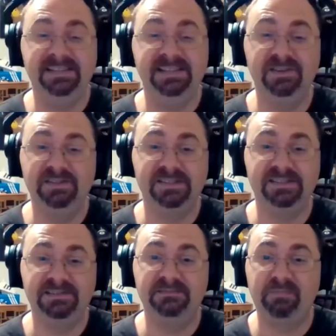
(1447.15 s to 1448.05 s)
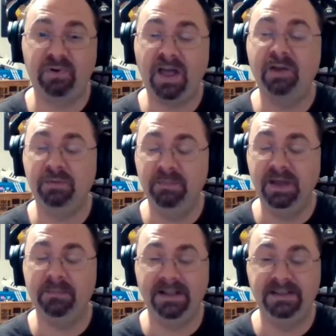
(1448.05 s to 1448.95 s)
Tears is probably would
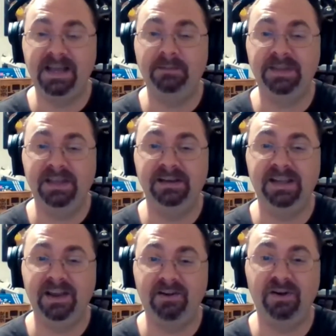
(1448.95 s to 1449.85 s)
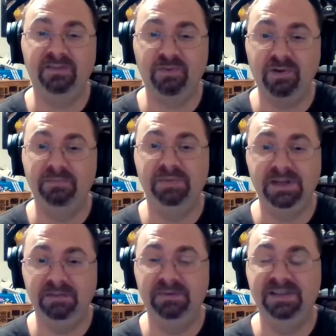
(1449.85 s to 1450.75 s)
make my top 10 KRS-One
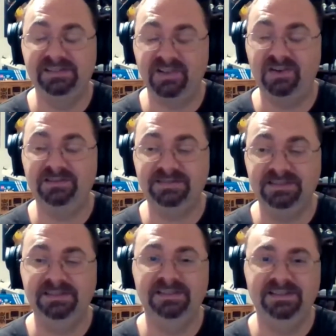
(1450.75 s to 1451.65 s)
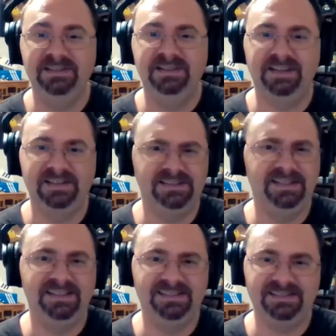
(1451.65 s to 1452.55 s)
BDP songs, because it is.